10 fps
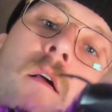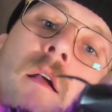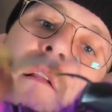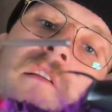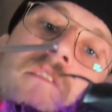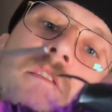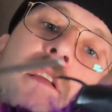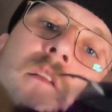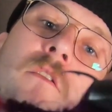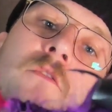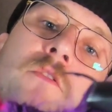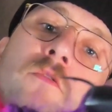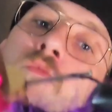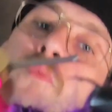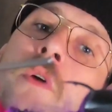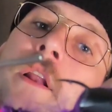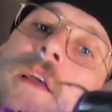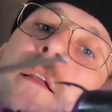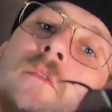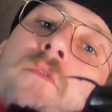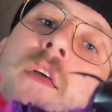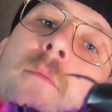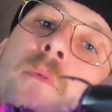It doesn't need to look too pretty, I don't think,